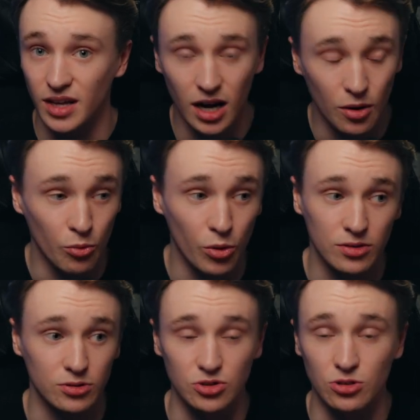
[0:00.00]

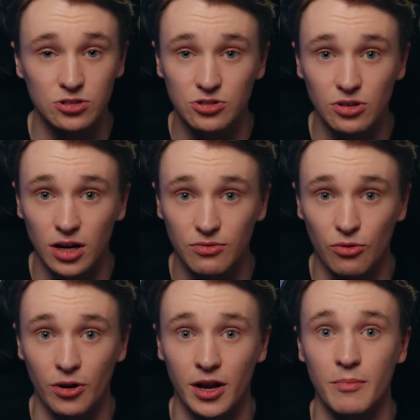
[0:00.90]
what results you got
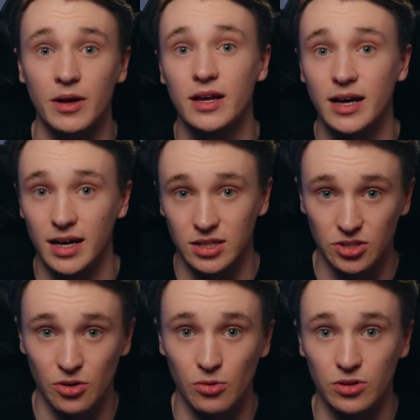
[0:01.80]
for them, and
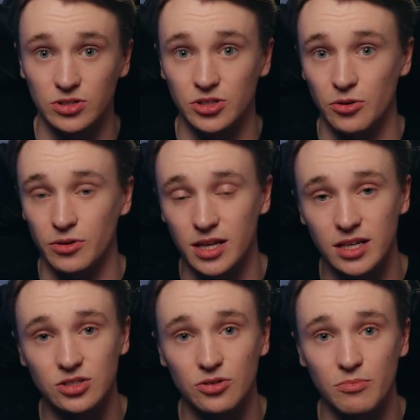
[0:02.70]
so on. So
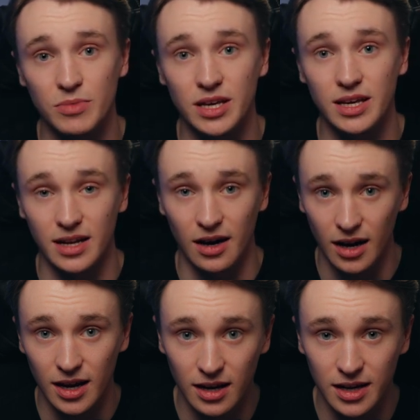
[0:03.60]
these could be in
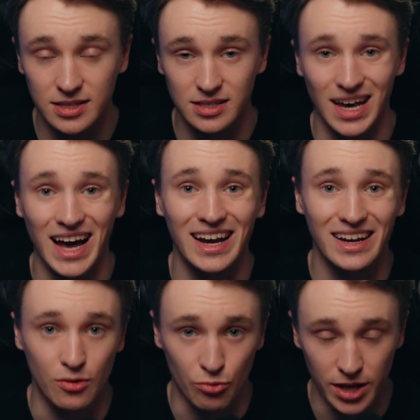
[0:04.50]
highlights
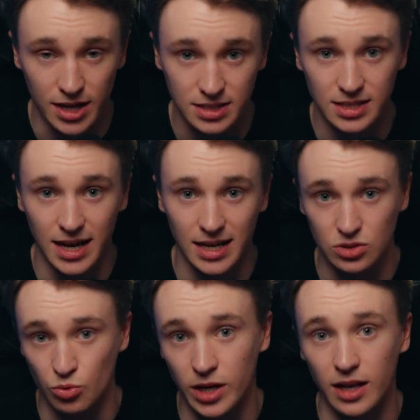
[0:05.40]
and reels
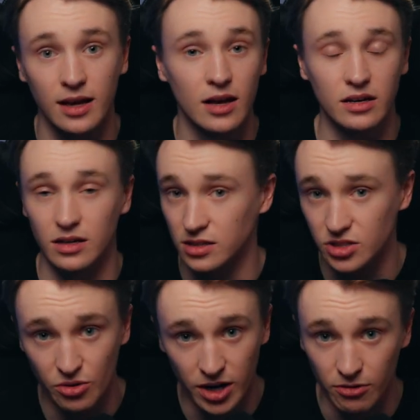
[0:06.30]
as well.
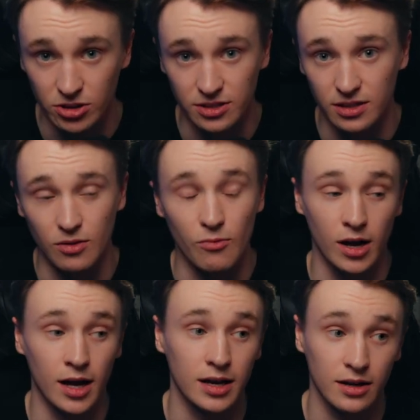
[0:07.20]
Also
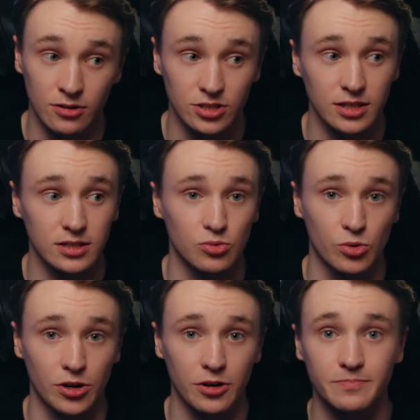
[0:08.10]
carousels
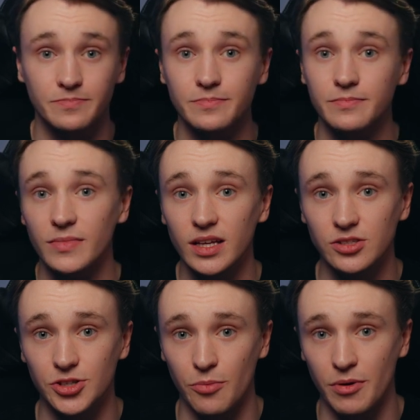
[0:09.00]
work.
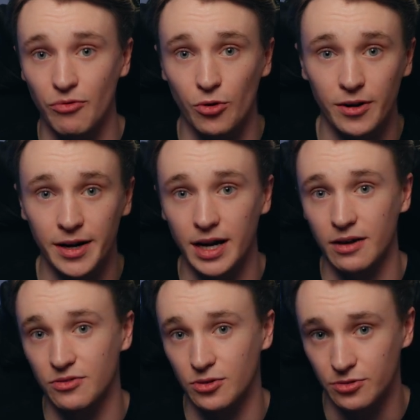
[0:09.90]
So before and
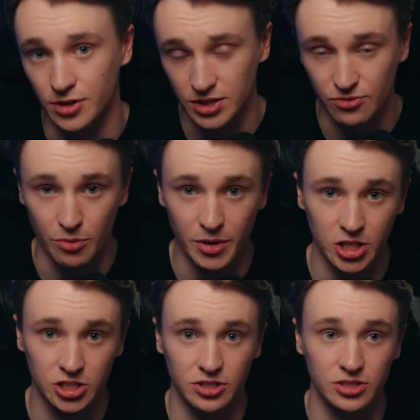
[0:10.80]
after
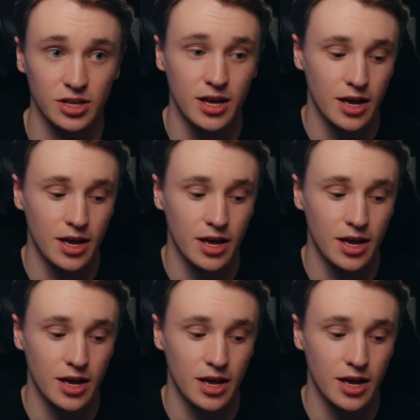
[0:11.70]
transformations.